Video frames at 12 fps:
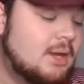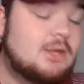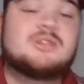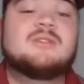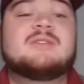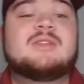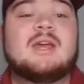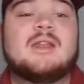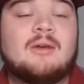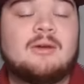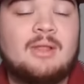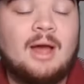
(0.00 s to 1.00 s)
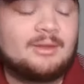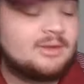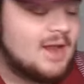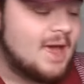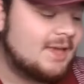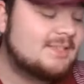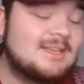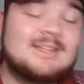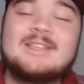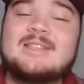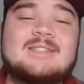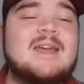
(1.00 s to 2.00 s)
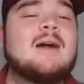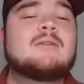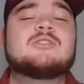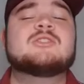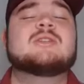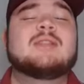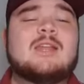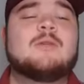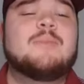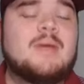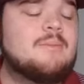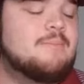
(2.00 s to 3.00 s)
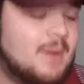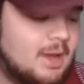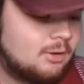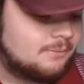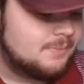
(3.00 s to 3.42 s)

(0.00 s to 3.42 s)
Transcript: 210 here at Locked On Aggies because it sounds just a little bit better.